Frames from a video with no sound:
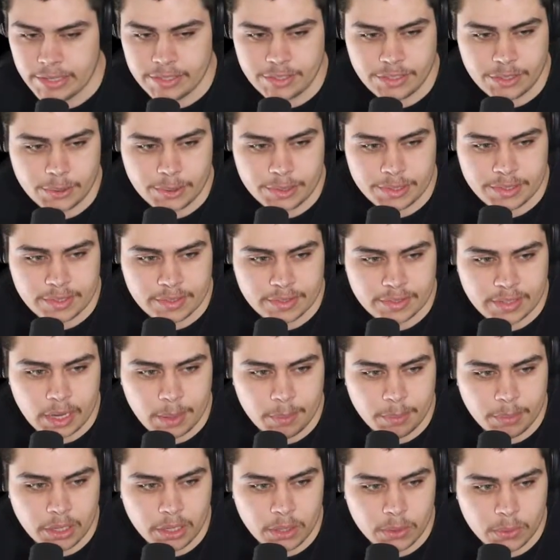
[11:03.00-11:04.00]
as soon as this
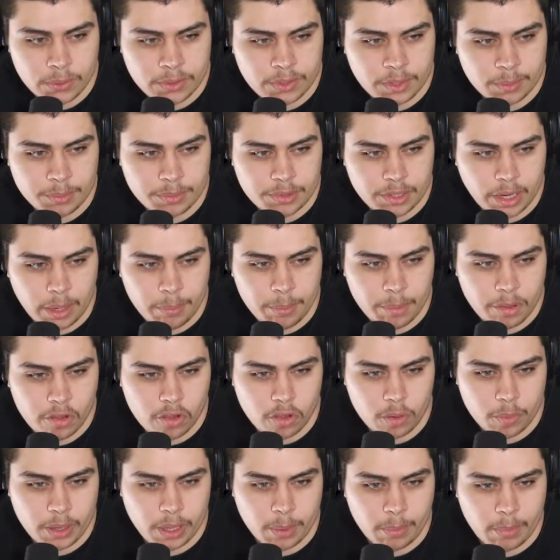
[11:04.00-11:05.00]
game loads. I'm, I'm
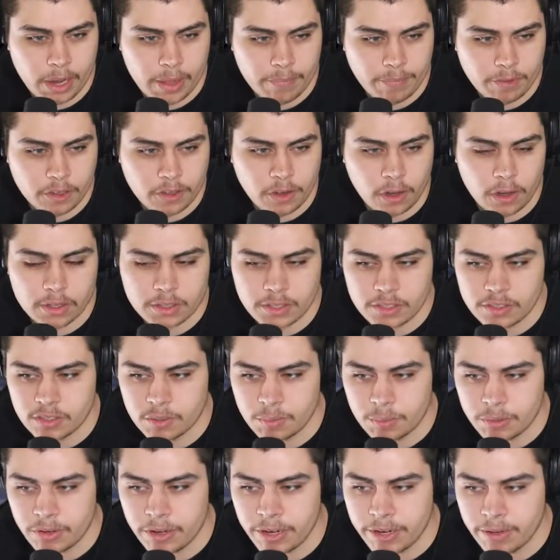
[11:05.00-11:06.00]
assuming I'm going to have to talk to
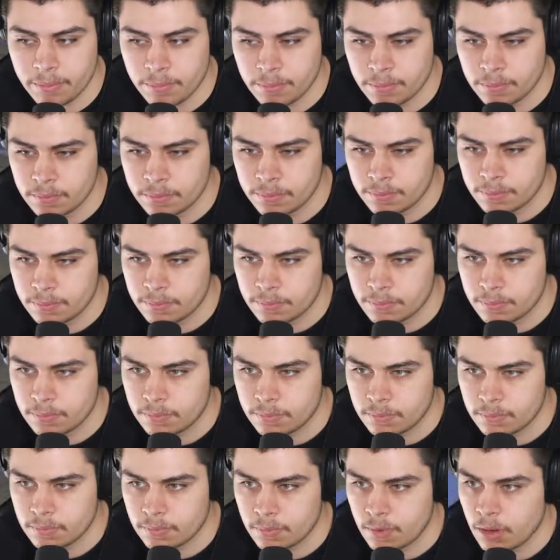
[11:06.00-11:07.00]
someone, right?
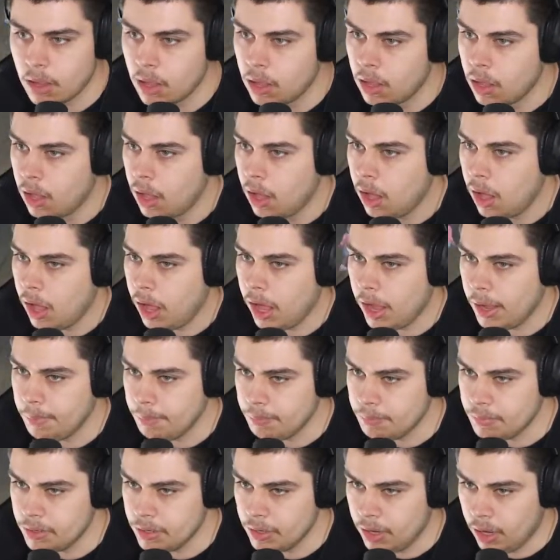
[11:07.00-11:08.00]

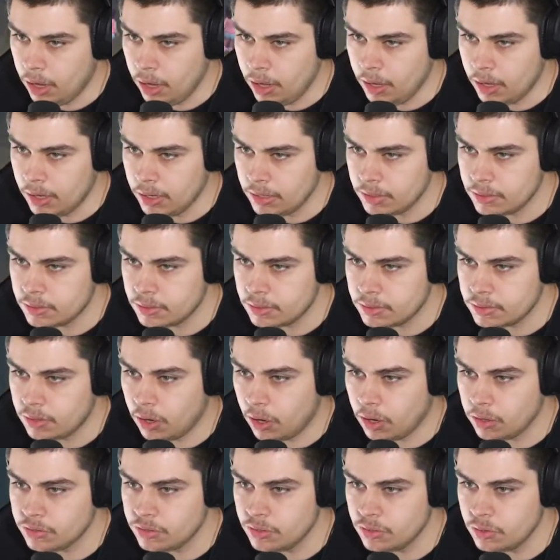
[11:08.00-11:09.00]
I'm not.
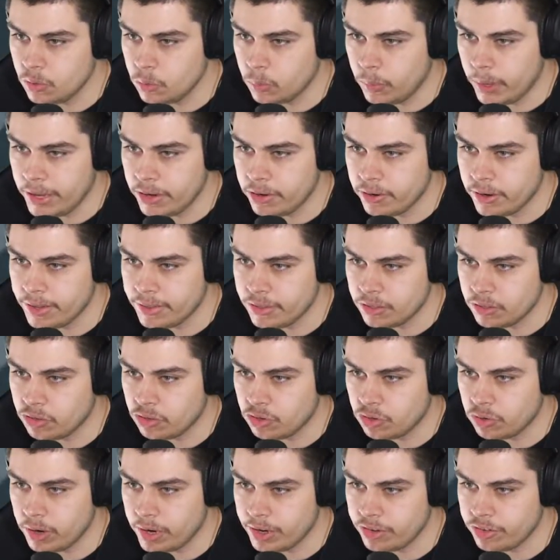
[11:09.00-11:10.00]
Talk to the waiter at the
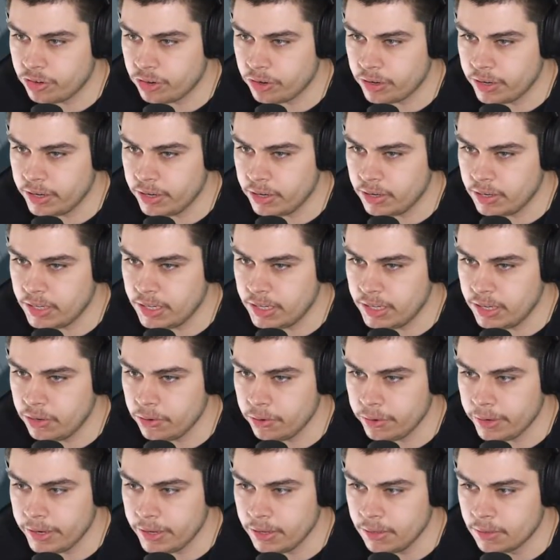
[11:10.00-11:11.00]
Treasure
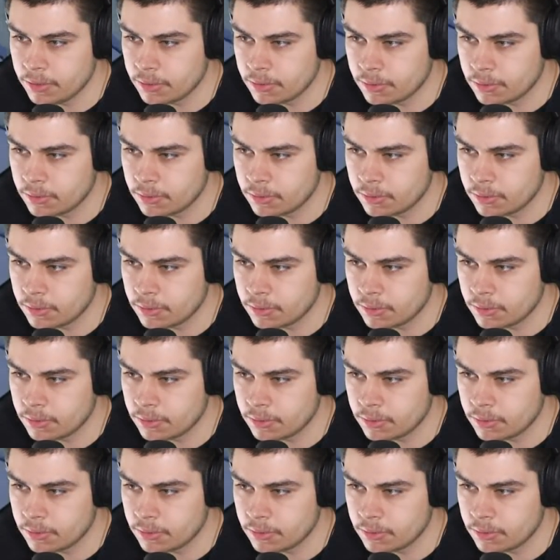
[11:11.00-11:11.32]
Eatery.